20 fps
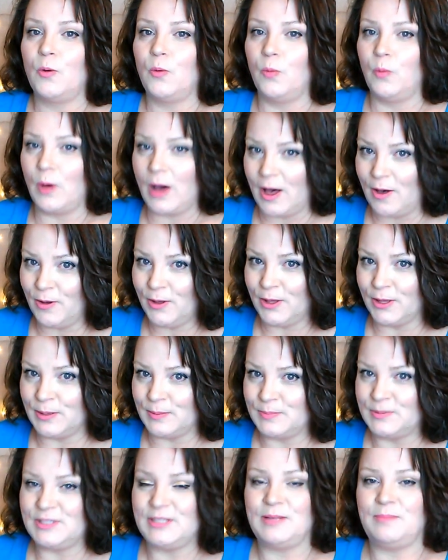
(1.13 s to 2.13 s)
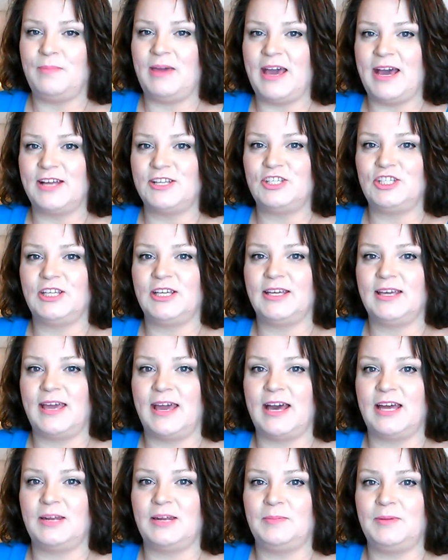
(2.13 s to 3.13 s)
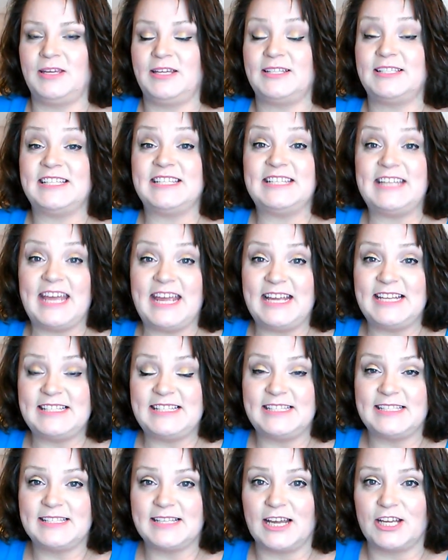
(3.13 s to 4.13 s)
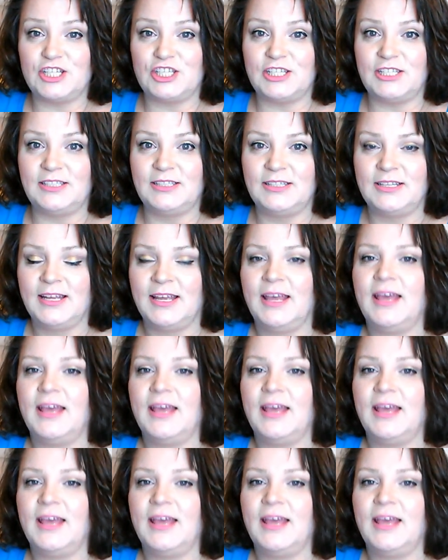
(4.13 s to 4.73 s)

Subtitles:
Welcome to the Magic Academy. Today's discussion,